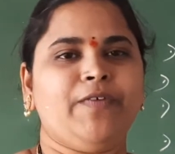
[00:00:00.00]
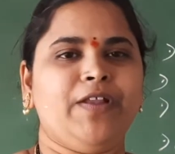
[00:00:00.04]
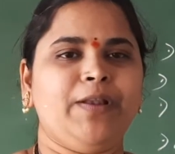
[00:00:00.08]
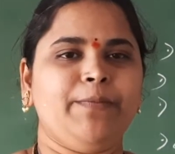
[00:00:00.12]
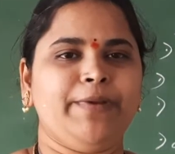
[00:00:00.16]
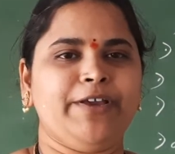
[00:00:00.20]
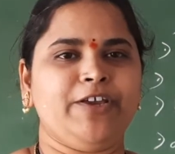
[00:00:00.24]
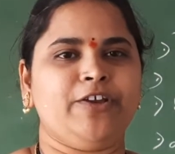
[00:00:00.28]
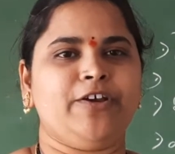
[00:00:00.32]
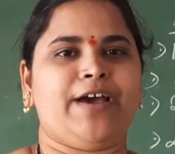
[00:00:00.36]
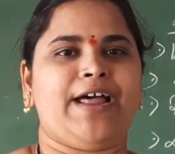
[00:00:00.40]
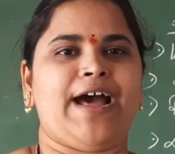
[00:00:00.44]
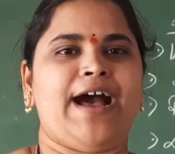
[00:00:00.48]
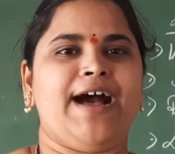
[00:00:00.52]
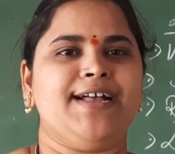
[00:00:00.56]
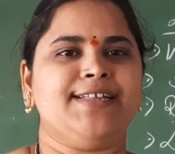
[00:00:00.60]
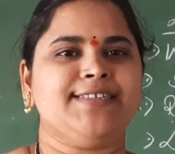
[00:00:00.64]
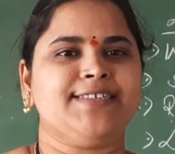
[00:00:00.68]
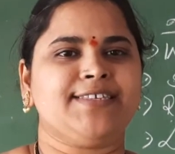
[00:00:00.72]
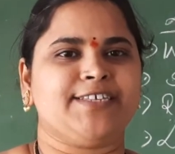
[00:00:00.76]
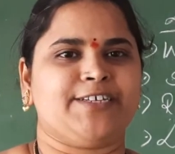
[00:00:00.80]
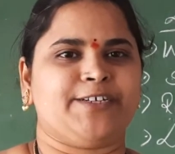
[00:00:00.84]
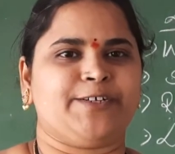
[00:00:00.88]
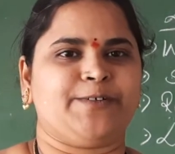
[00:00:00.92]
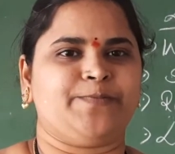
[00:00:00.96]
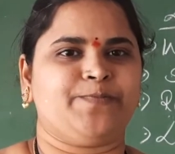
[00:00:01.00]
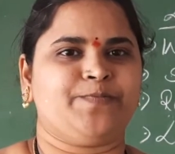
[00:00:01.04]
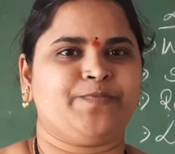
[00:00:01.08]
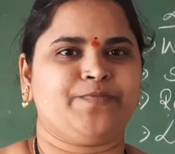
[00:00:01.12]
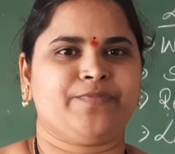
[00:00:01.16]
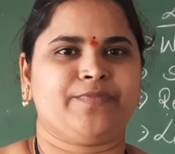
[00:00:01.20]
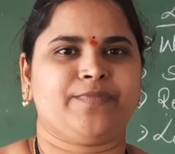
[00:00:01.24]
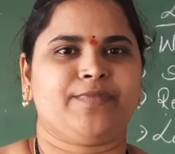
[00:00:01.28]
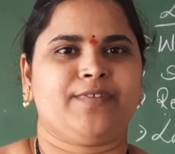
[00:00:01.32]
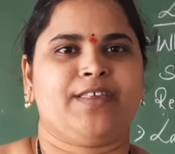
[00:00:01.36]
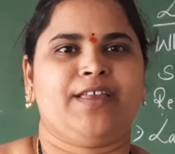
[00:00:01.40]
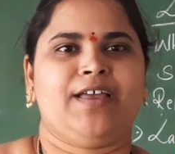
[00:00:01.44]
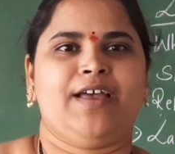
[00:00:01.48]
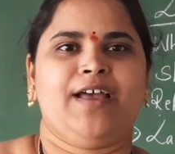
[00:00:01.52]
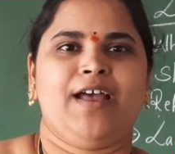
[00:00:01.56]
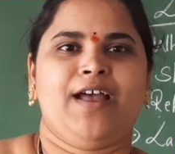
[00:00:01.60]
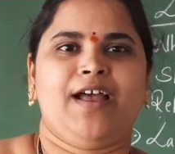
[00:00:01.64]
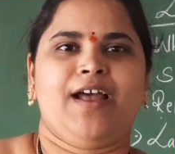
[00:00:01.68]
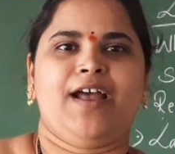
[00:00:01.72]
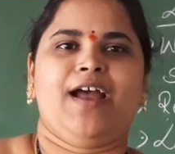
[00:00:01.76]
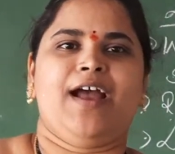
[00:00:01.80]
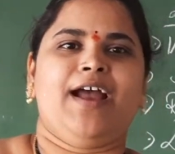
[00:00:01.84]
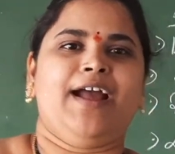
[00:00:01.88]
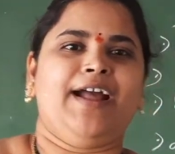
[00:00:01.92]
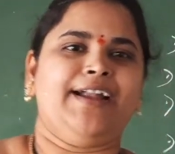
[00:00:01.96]
be your answer?
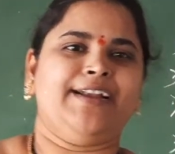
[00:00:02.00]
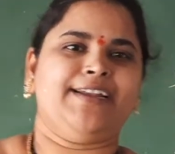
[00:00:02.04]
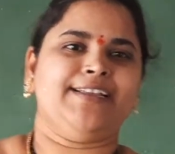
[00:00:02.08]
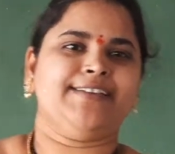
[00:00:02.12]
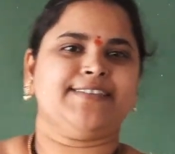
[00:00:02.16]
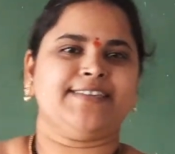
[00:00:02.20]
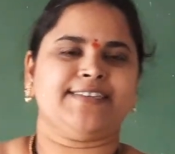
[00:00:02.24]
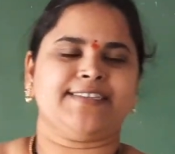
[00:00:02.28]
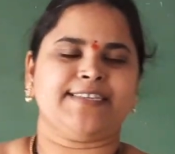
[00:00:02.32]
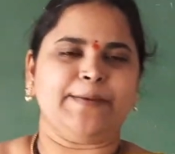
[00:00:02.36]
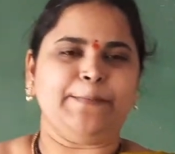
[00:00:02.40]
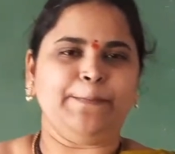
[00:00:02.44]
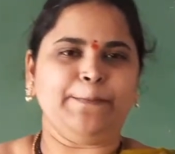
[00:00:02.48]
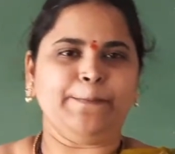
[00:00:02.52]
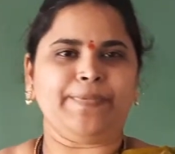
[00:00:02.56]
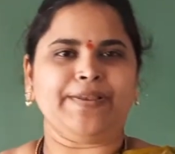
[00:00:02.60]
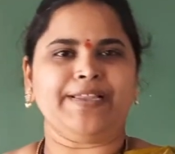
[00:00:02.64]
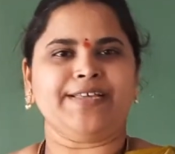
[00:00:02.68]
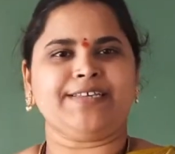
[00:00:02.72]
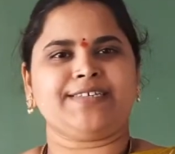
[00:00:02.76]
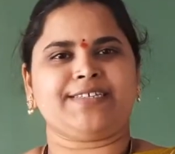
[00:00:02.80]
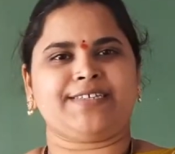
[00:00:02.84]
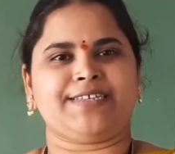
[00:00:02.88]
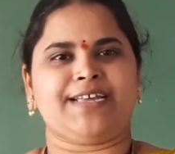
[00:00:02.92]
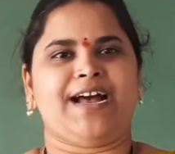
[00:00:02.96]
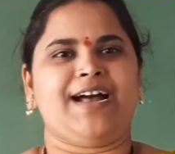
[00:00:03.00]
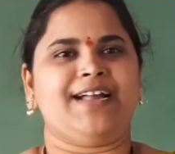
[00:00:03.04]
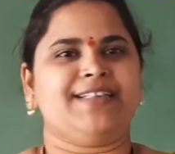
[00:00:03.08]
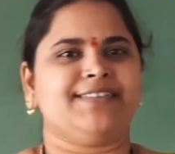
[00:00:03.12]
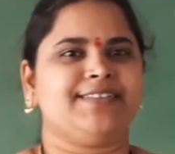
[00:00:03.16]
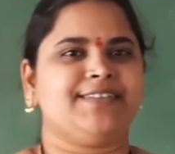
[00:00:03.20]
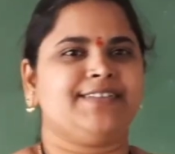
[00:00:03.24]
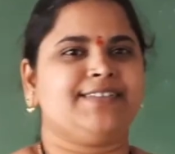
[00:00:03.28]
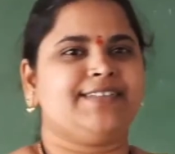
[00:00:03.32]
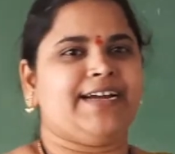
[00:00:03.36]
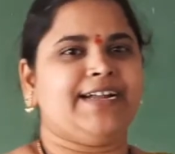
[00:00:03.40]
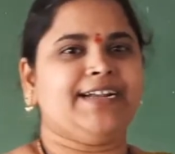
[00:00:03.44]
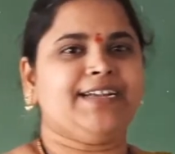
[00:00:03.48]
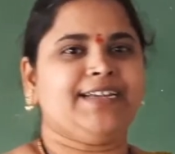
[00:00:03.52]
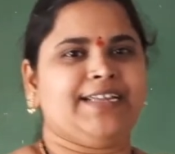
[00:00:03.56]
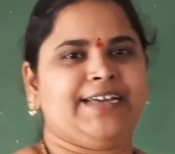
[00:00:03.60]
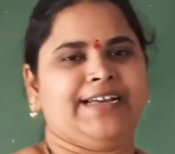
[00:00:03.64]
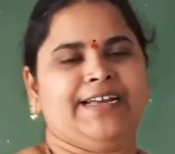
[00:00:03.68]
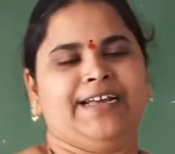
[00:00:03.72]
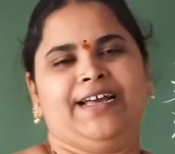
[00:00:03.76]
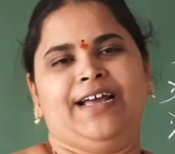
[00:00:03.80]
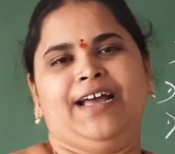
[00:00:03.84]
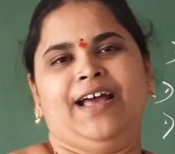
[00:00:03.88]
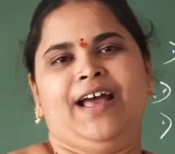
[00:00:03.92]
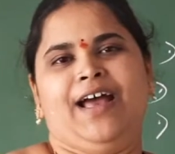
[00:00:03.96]
It is the simplest answer
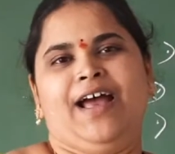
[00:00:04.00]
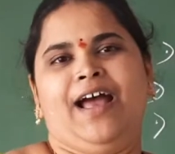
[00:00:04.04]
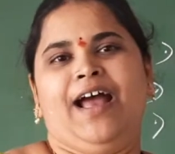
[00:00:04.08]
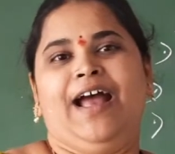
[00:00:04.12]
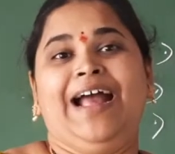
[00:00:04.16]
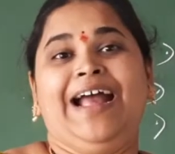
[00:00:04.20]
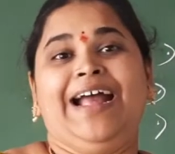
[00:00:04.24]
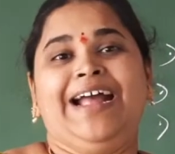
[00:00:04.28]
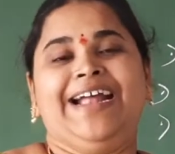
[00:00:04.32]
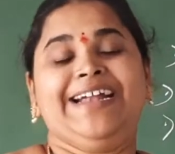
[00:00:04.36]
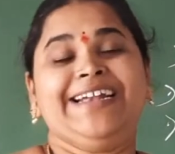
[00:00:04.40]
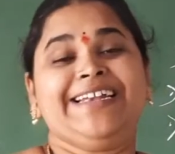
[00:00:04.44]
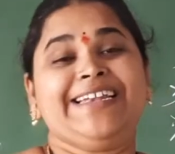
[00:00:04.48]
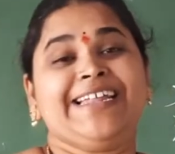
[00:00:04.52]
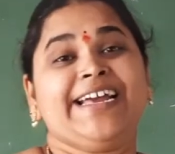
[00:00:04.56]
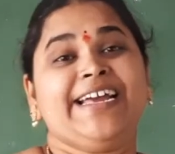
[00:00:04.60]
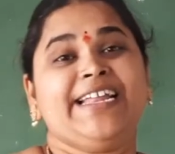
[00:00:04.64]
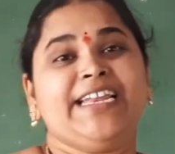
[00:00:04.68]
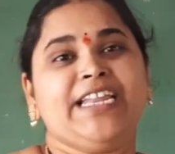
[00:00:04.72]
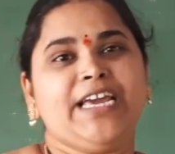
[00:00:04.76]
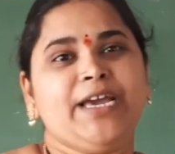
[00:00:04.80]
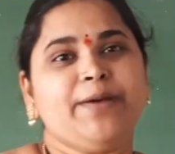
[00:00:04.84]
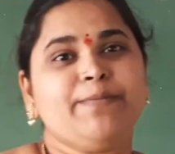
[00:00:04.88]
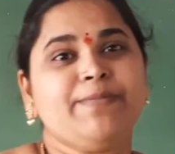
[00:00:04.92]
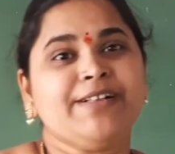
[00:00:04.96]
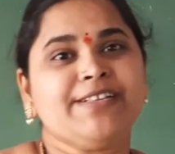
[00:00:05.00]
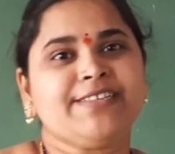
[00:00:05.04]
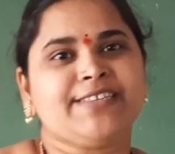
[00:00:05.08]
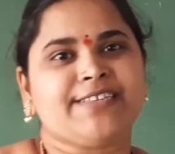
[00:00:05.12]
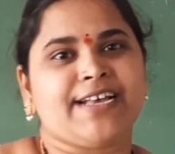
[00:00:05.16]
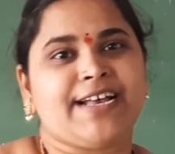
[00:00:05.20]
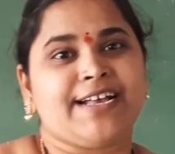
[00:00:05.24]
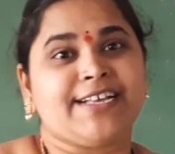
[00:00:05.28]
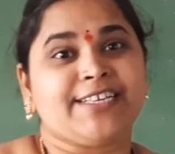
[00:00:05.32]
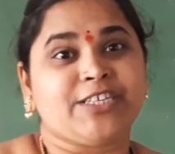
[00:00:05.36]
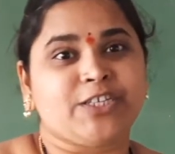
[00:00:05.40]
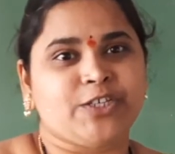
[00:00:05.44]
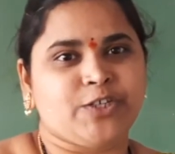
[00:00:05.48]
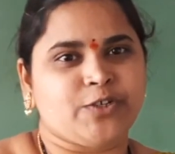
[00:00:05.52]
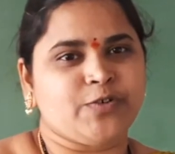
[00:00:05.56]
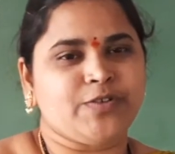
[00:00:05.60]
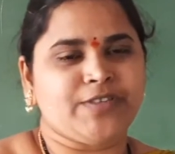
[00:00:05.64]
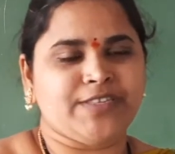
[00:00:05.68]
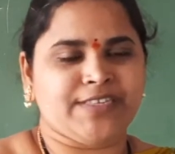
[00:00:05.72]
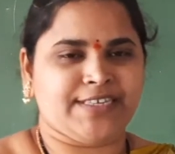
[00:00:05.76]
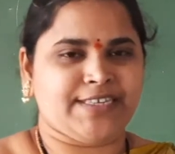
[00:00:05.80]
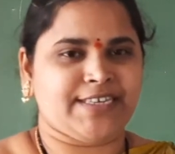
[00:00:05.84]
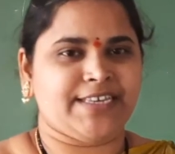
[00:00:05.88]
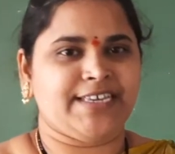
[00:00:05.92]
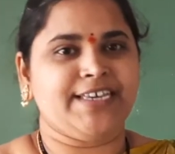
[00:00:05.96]
that it enables us to
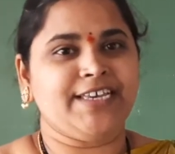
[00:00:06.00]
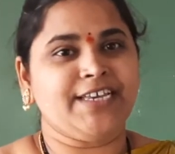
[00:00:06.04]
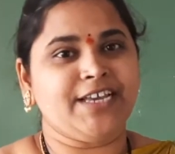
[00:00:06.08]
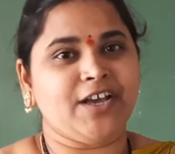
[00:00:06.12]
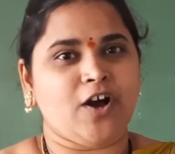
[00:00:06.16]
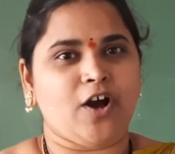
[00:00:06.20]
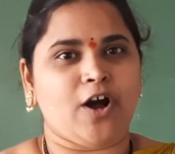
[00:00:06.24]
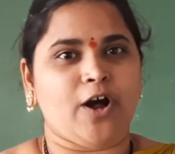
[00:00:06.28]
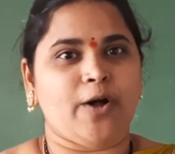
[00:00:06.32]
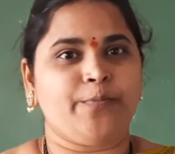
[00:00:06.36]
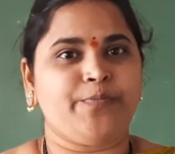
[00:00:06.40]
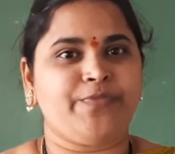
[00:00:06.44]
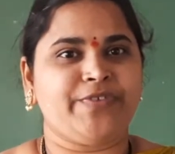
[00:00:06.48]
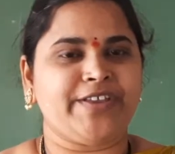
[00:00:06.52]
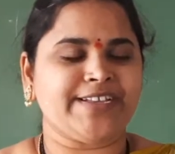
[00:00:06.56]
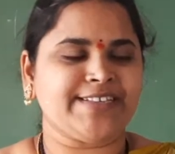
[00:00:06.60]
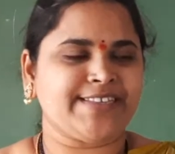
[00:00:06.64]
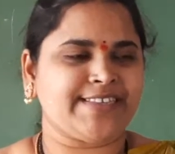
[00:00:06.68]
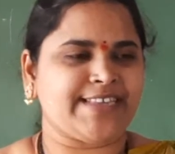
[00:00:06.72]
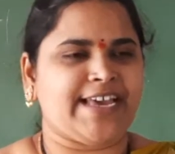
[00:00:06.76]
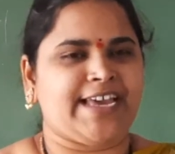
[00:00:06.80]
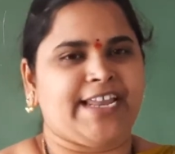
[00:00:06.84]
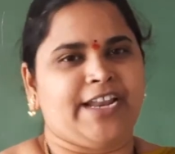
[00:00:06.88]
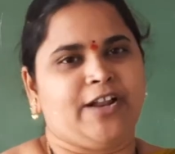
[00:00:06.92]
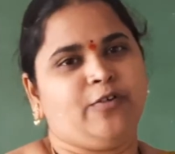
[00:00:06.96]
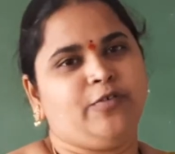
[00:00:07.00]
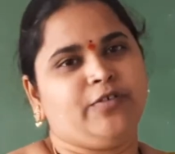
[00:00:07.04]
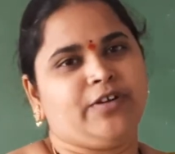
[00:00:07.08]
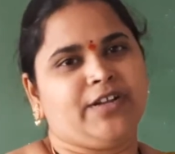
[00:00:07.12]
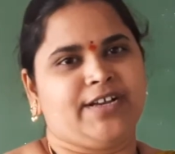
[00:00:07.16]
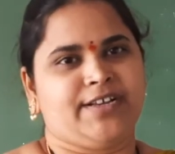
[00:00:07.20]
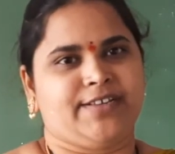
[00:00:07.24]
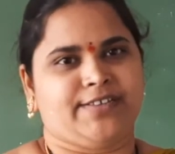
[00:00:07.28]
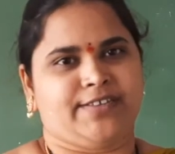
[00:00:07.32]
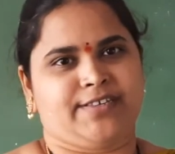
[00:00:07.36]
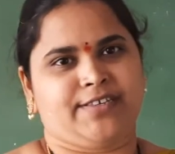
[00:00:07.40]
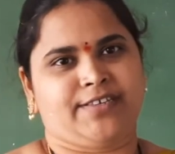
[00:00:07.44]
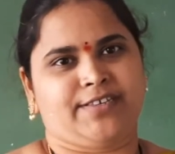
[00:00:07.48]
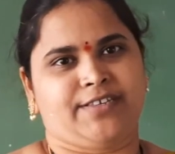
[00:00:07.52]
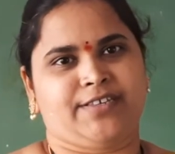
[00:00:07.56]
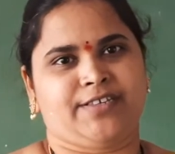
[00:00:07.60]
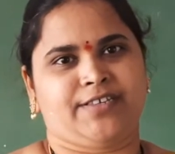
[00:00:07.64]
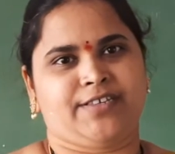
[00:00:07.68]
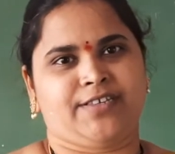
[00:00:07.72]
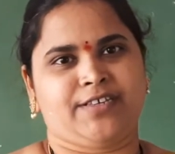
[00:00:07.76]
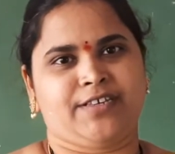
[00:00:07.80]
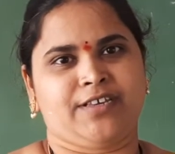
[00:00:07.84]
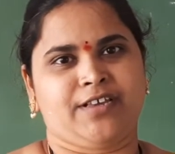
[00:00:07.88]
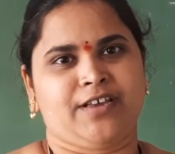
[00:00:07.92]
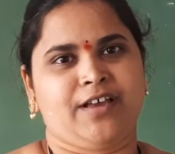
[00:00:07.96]
see objects around
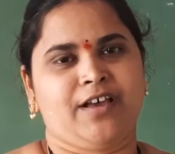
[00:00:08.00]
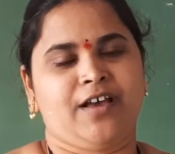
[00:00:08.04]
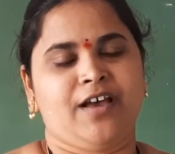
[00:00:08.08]
us,